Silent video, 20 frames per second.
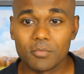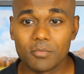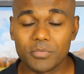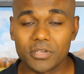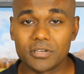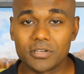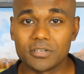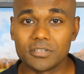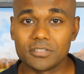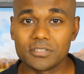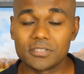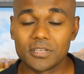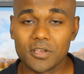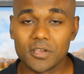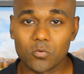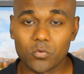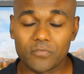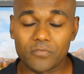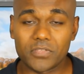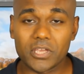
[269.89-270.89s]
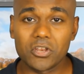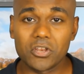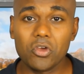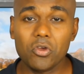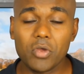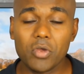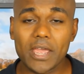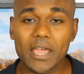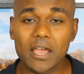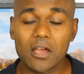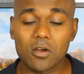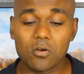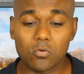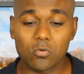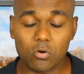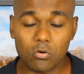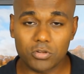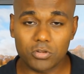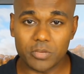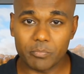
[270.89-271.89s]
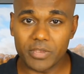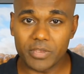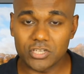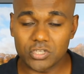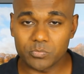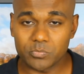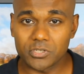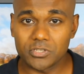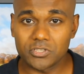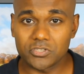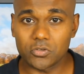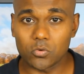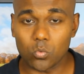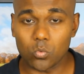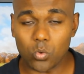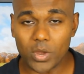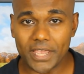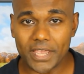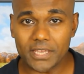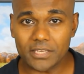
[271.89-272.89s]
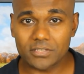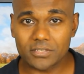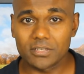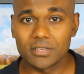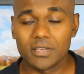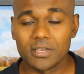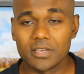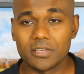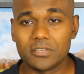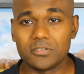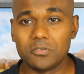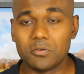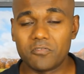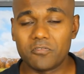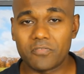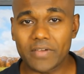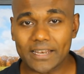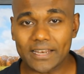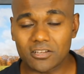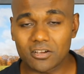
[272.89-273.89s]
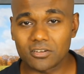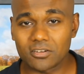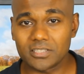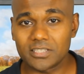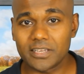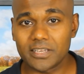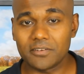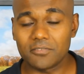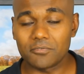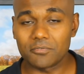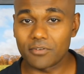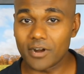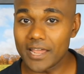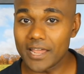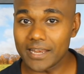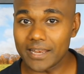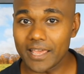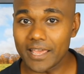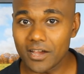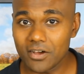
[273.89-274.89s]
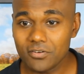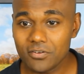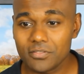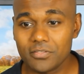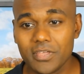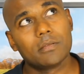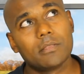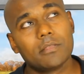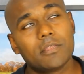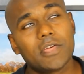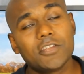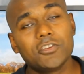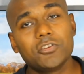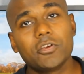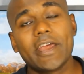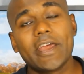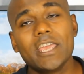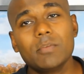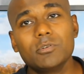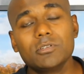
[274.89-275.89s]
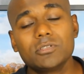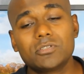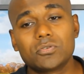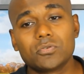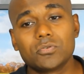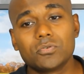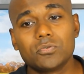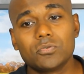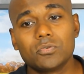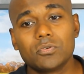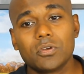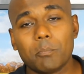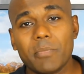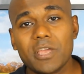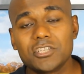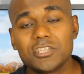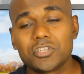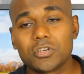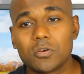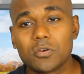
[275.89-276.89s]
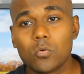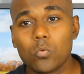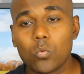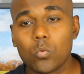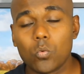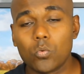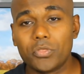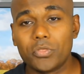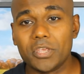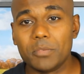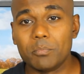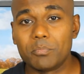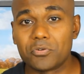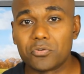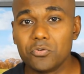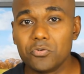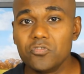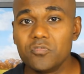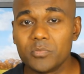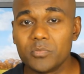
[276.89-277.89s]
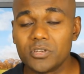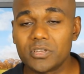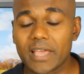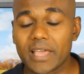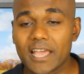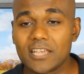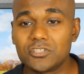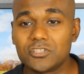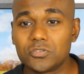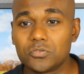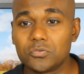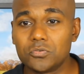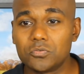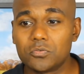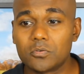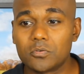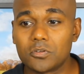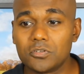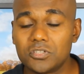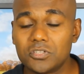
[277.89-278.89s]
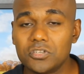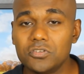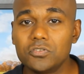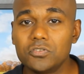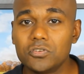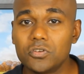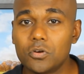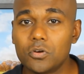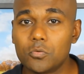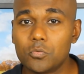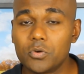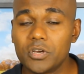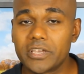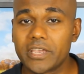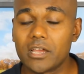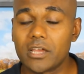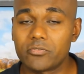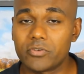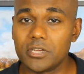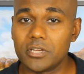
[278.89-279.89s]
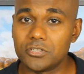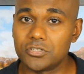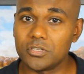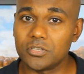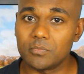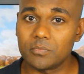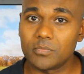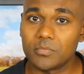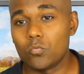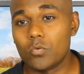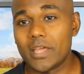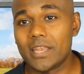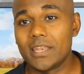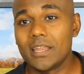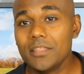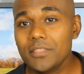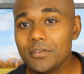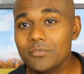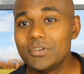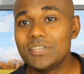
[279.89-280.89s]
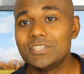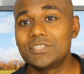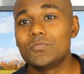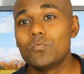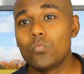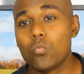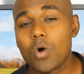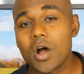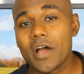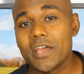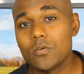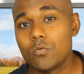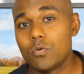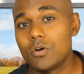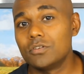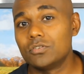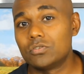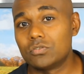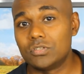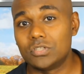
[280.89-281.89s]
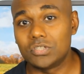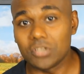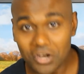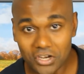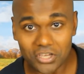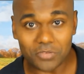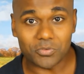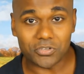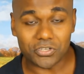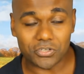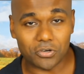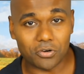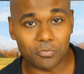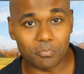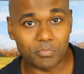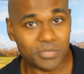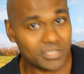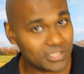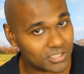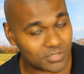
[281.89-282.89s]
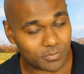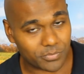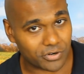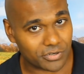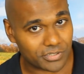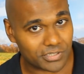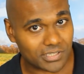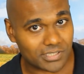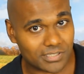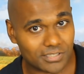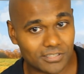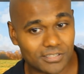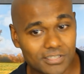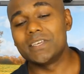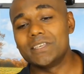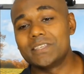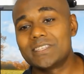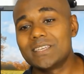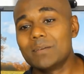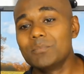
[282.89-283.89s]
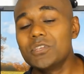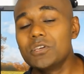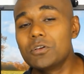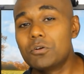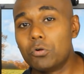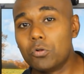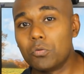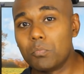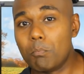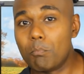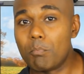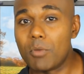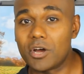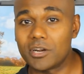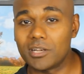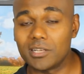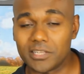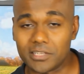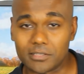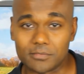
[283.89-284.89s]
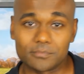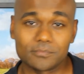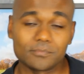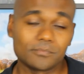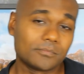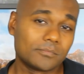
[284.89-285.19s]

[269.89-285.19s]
Because if they know how all your measurements, your weight, your fat content right now, then you're able to measure the improvement as you continue your workout regime. Another reason why you want to document your business processes is something called modeling.